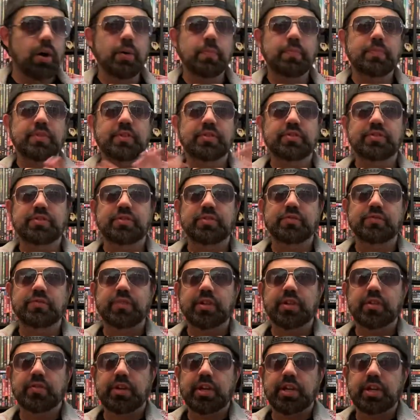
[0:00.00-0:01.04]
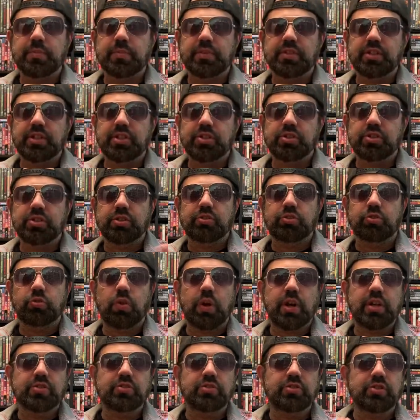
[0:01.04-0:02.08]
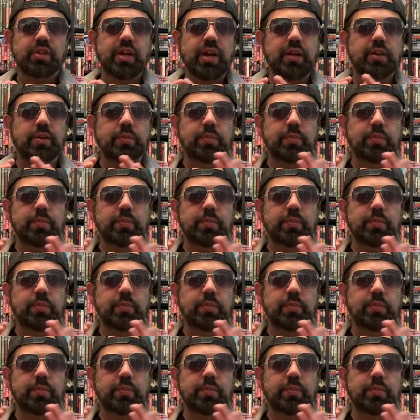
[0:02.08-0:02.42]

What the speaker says: This is a video game edition, so I just got